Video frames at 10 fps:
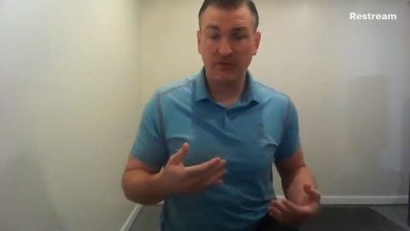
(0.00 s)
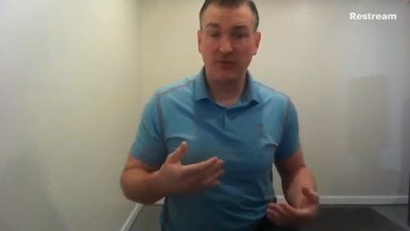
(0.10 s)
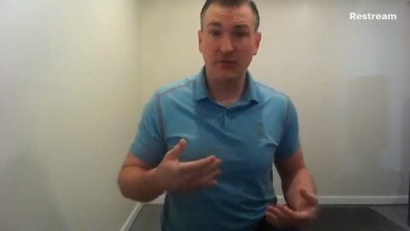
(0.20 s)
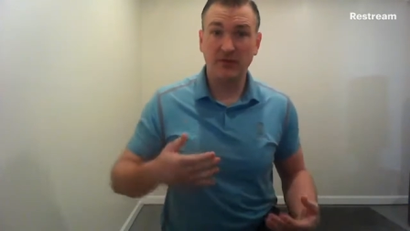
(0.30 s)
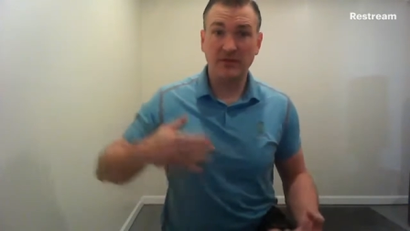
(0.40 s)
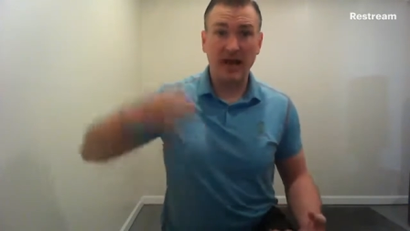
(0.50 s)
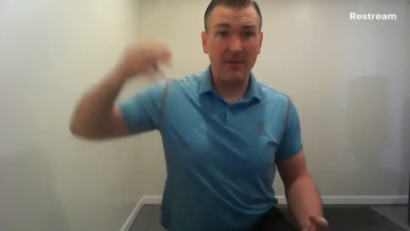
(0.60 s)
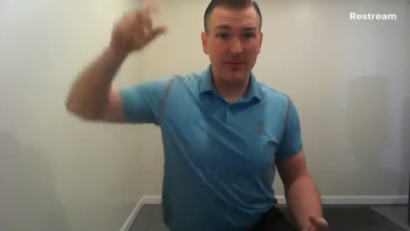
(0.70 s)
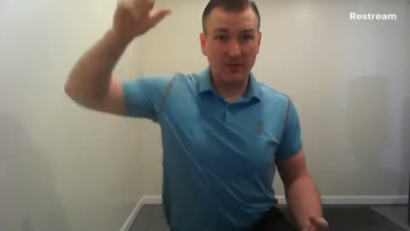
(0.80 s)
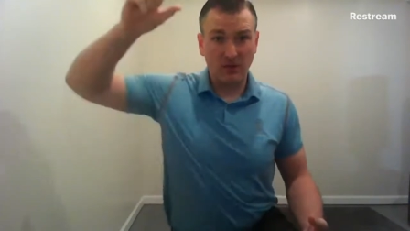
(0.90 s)
So at the
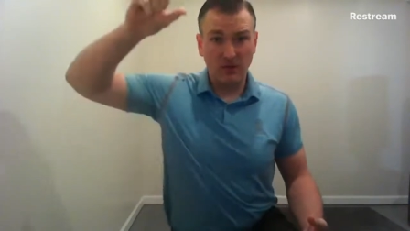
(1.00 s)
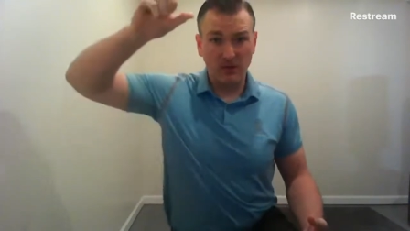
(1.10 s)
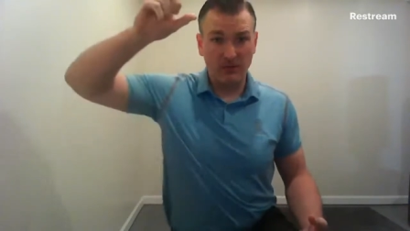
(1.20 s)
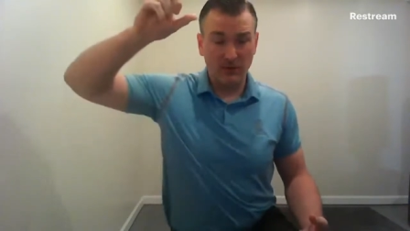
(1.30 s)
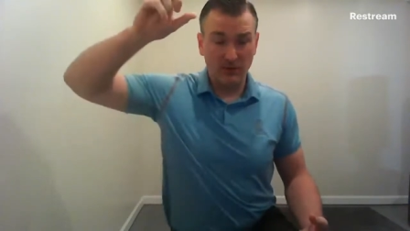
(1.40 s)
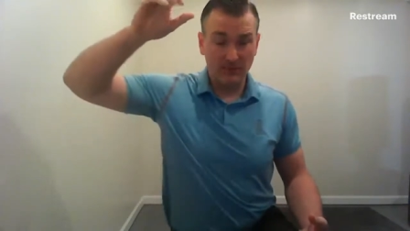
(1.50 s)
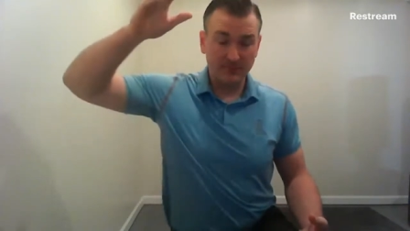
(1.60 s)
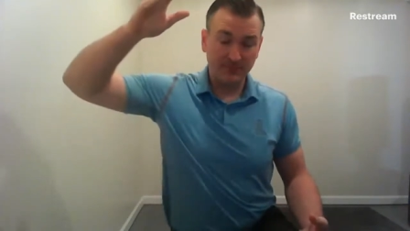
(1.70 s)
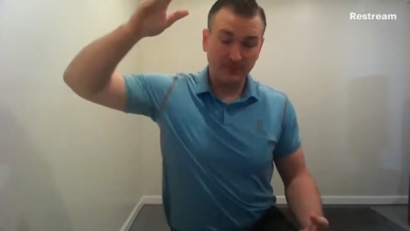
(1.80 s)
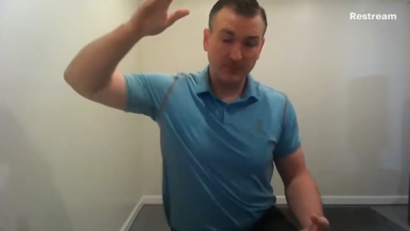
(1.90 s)
top of the totem
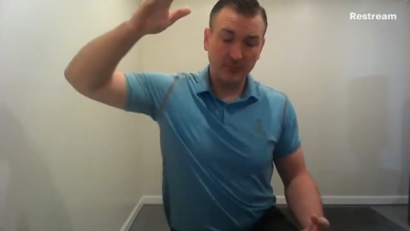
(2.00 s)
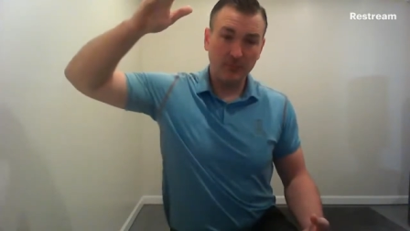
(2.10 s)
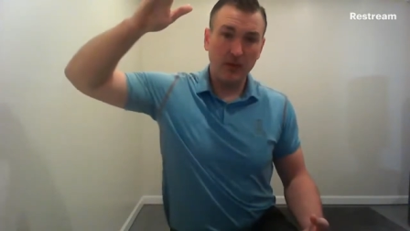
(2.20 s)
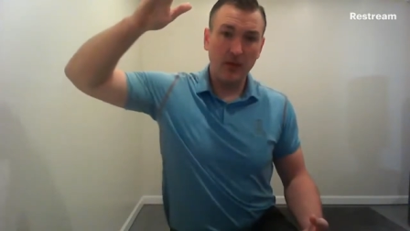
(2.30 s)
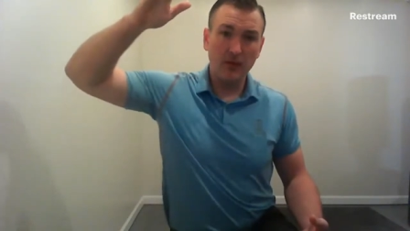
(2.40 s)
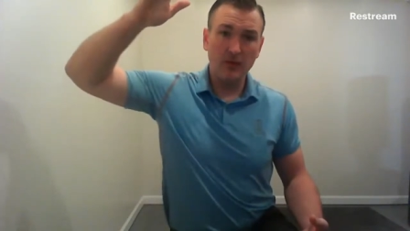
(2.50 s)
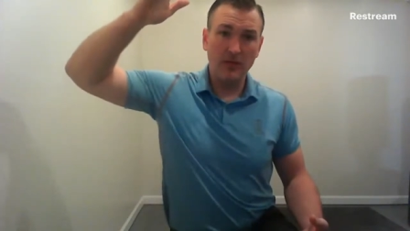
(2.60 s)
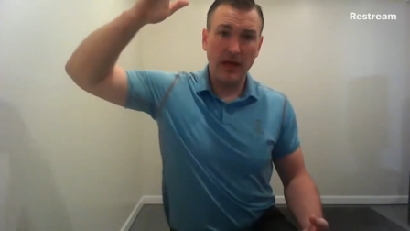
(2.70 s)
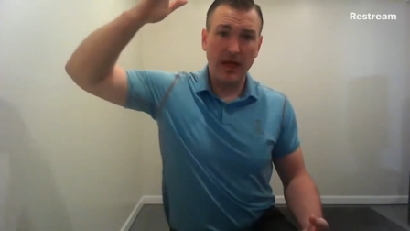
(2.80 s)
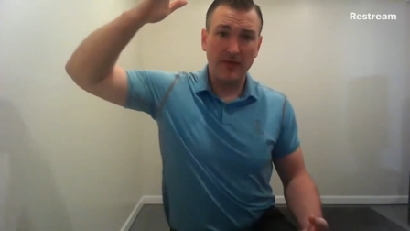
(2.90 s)
pole, you
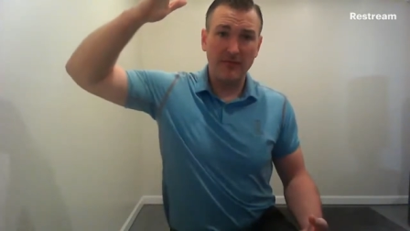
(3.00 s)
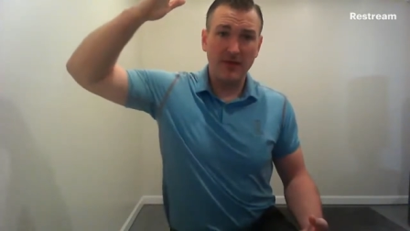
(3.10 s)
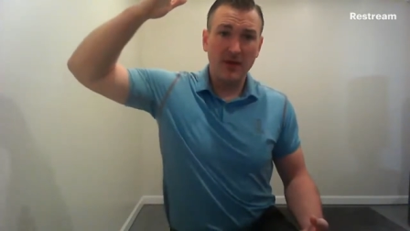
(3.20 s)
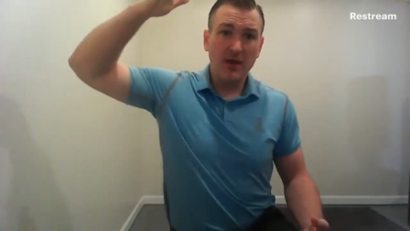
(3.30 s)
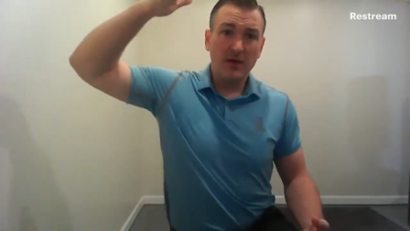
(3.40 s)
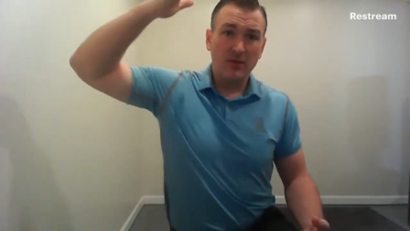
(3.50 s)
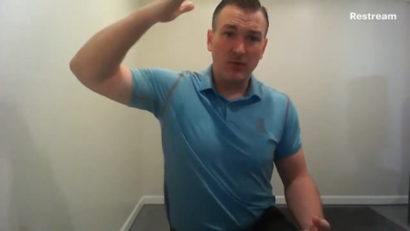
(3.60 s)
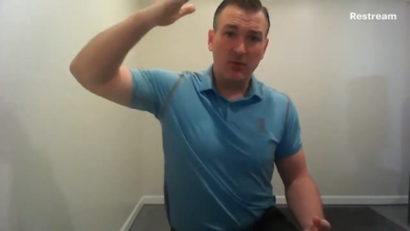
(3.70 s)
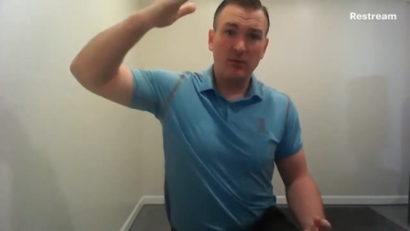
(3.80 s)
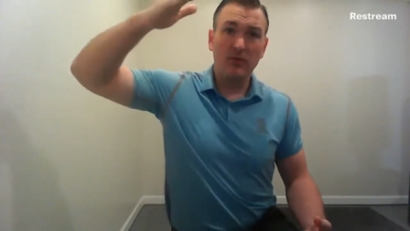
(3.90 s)
have the
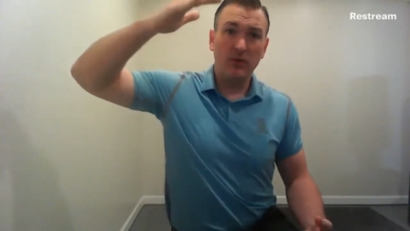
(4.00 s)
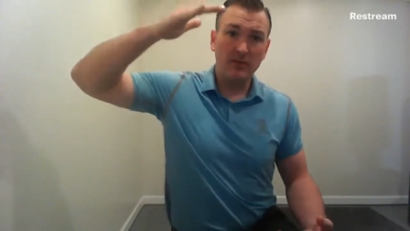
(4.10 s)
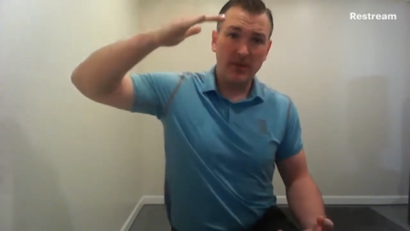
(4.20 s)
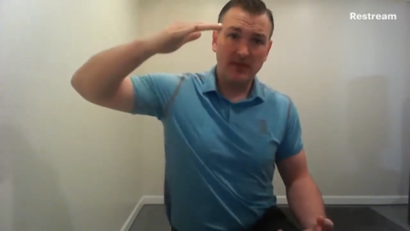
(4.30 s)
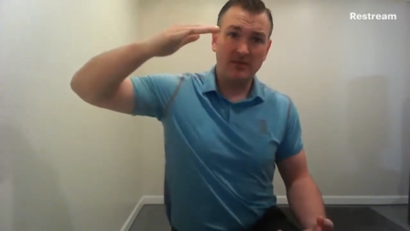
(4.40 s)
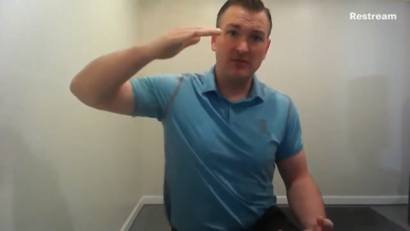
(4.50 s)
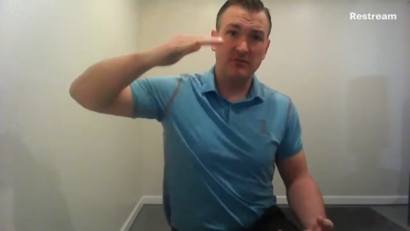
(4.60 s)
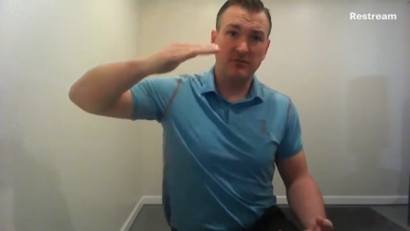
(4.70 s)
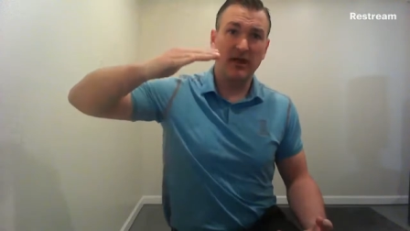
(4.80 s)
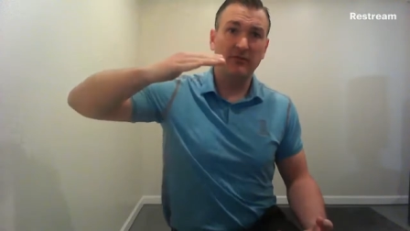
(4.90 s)
more important basic
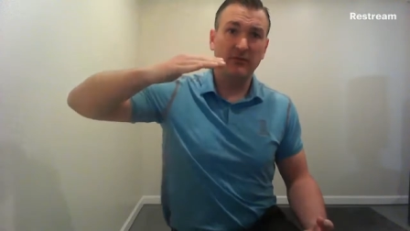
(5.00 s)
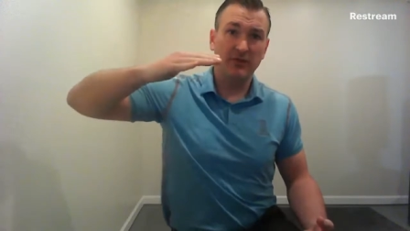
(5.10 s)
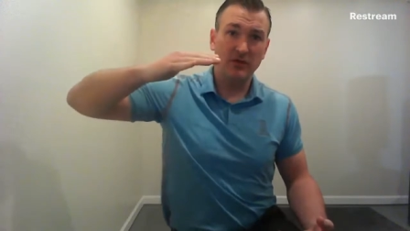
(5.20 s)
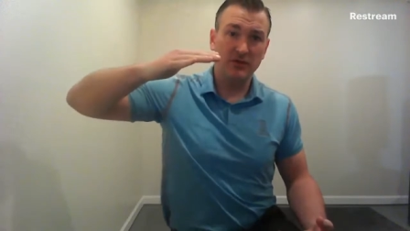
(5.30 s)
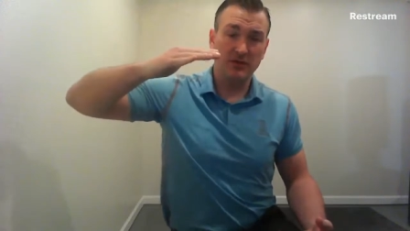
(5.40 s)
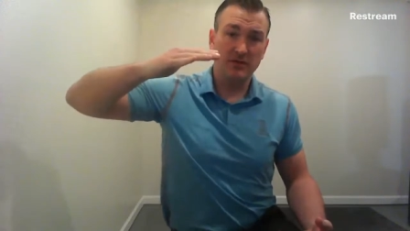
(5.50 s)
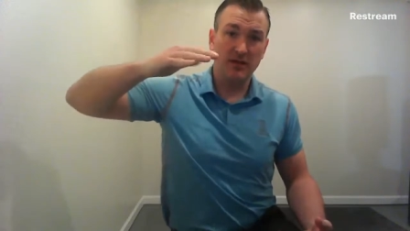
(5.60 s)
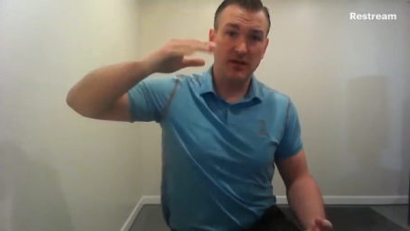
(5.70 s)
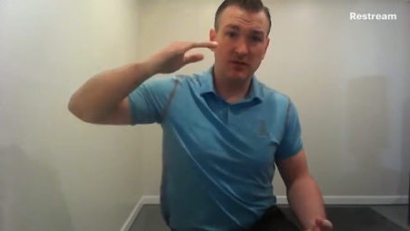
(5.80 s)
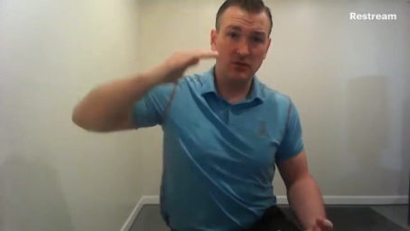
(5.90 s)
survival functions.
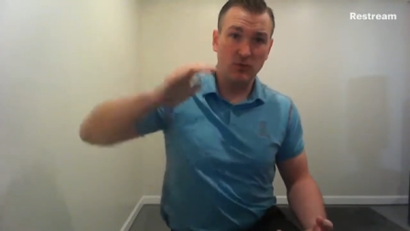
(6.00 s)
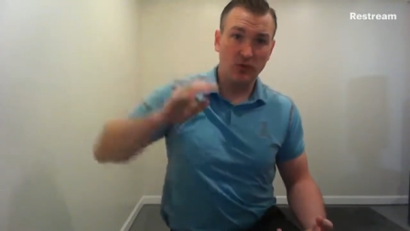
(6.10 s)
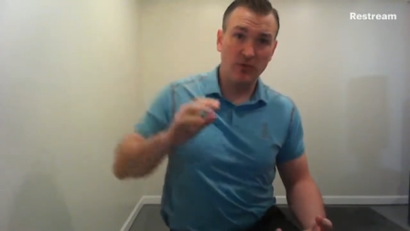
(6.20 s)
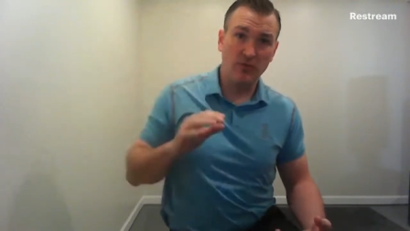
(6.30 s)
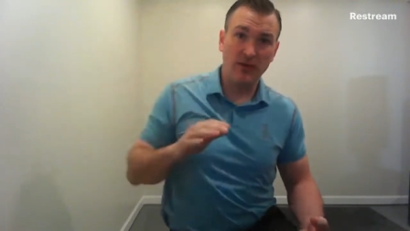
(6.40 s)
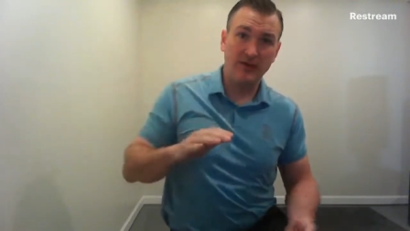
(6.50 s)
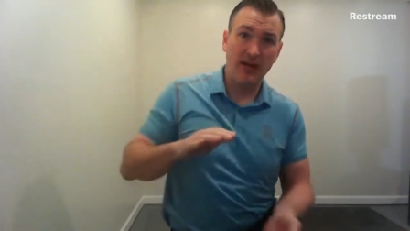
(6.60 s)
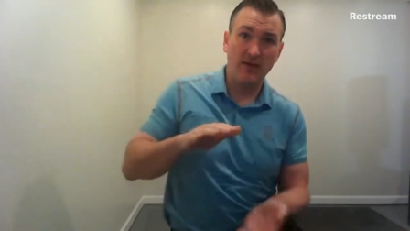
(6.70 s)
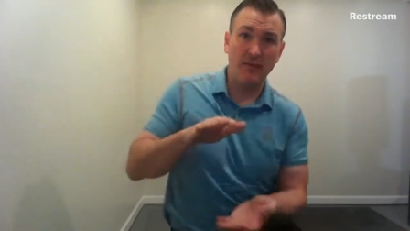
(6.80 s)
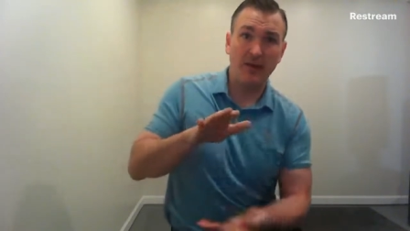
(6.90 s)
And as you work your way
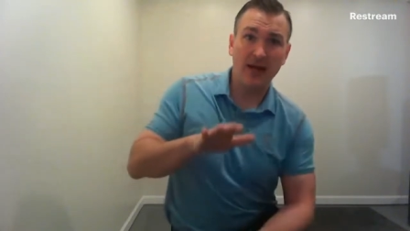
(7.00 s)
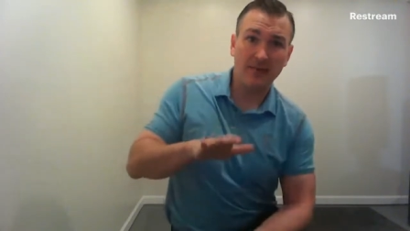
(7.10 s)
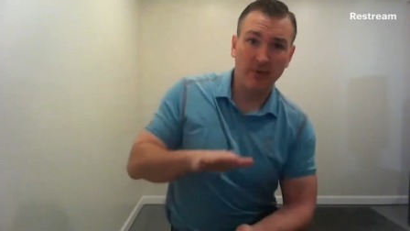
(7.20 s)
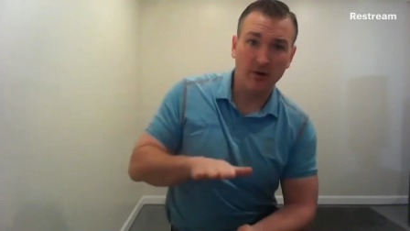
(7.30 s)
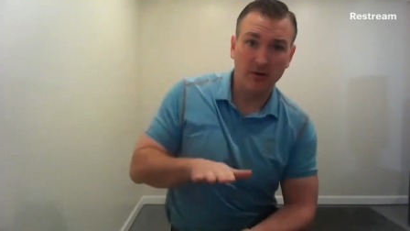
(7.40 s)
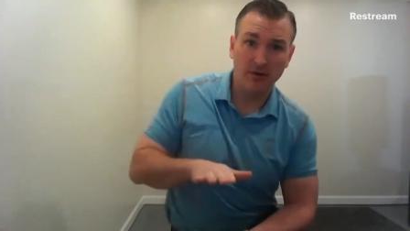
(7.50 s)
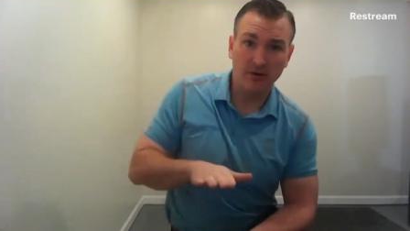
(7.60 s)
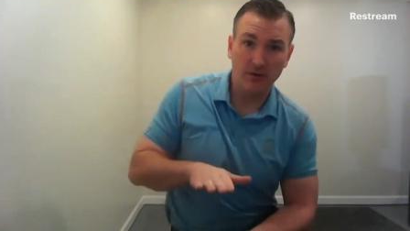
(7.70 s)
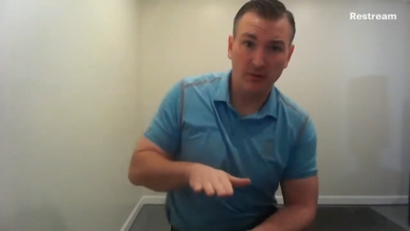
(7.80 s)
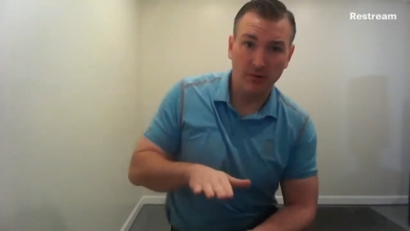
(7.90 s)
down, the bottom part of the
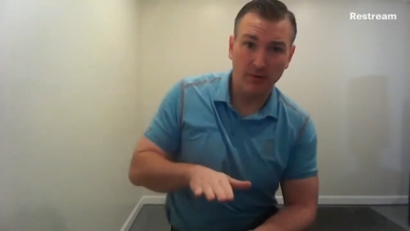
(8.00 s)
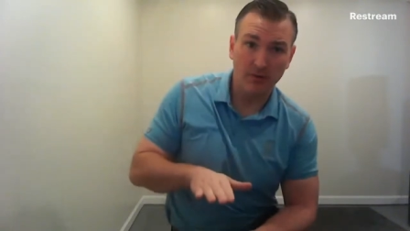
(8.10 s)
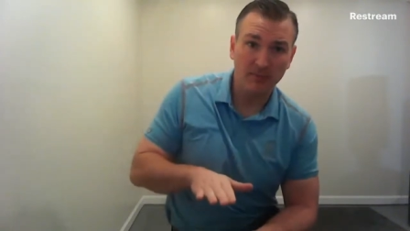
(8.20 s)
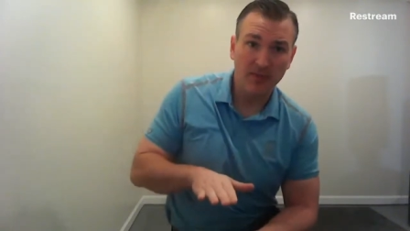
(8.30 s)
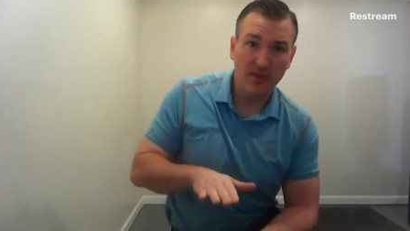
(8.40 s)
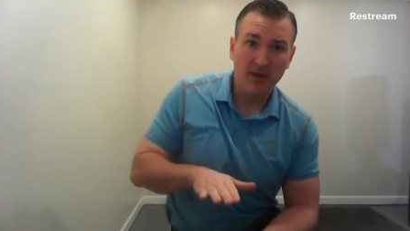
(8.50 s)
totem pole